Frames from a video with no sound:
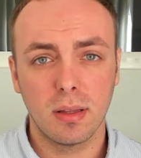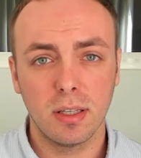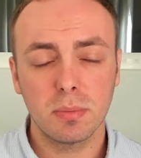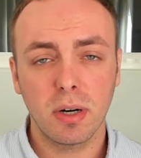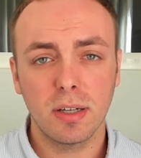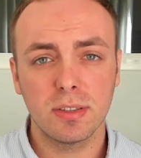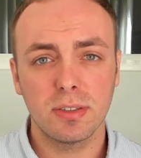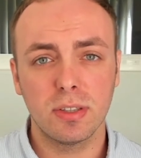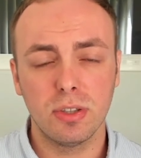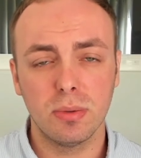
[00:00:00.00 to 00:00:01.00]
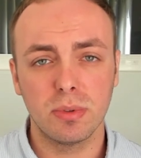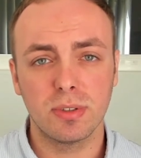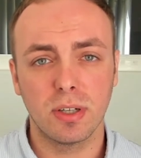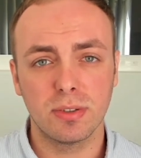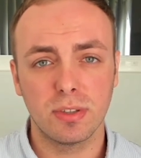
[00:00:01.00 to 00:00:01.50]
This process in tumor
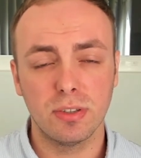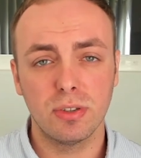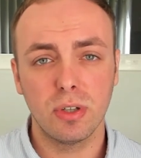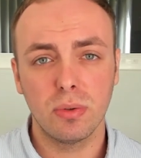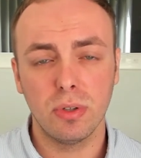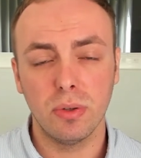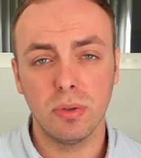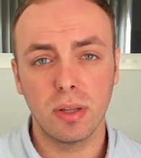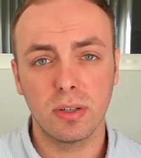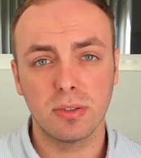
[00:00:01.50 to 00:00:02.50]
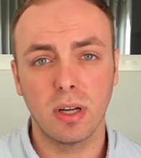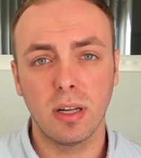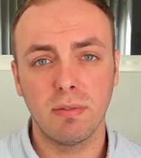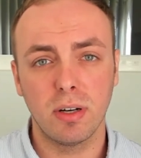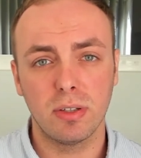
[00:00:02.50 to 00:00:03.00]
cells is so new that there's not
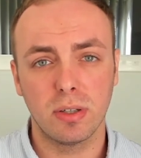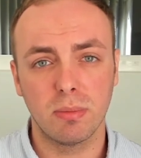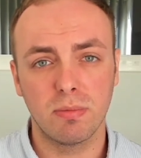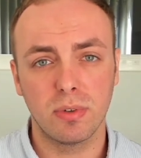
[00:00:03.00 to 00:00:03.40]
even a term